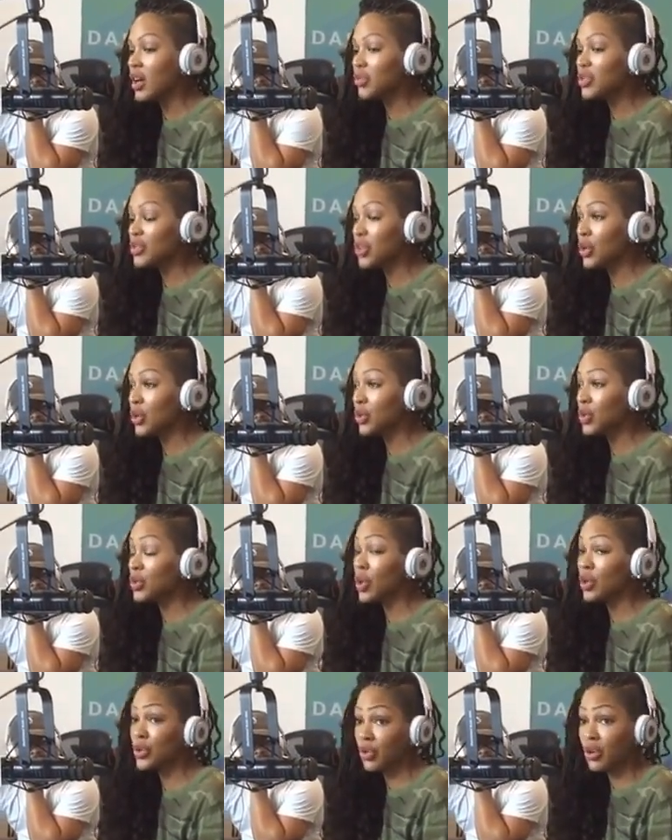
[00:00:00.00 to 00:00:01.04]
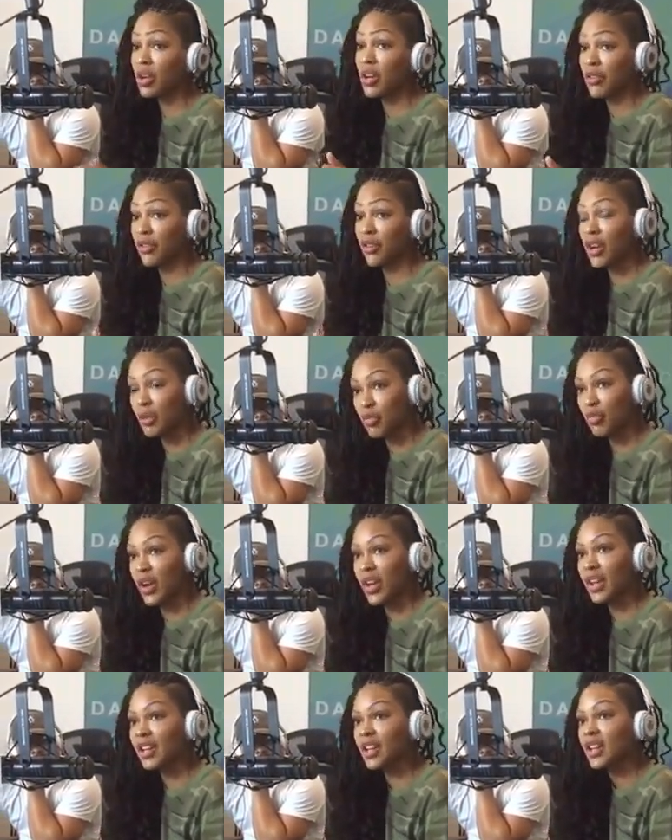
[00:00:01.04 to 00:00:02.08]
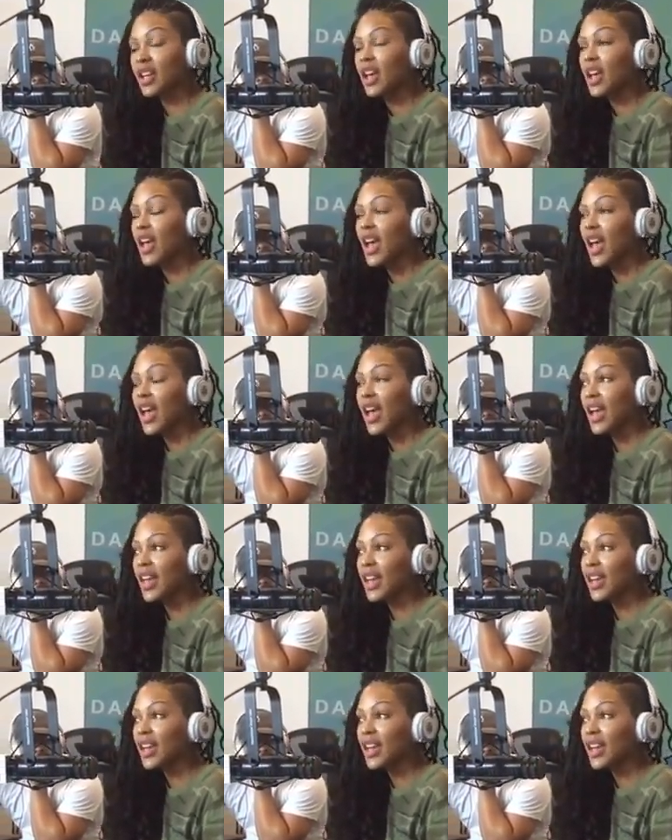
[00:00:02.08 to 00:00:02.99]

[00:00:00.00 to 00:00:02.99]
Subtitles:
so you're gonna cover up, right? And